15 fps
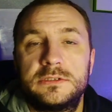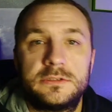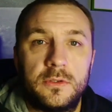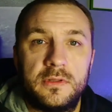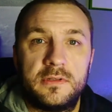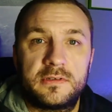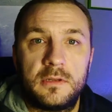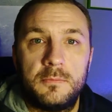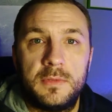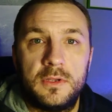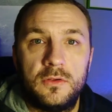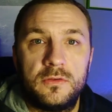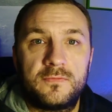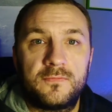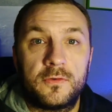So this can be
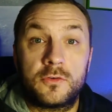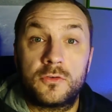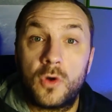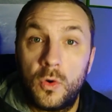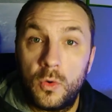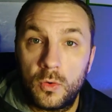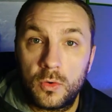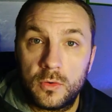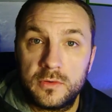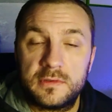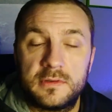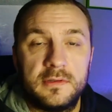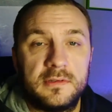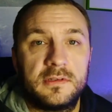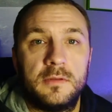used for
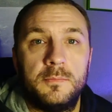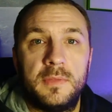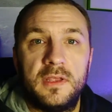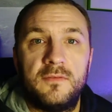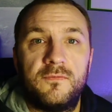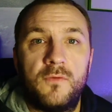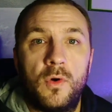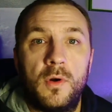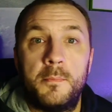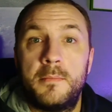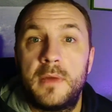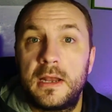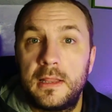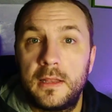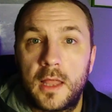totals, this can be for
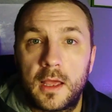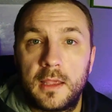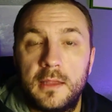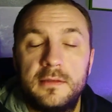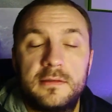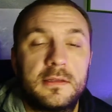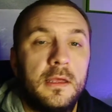money lines.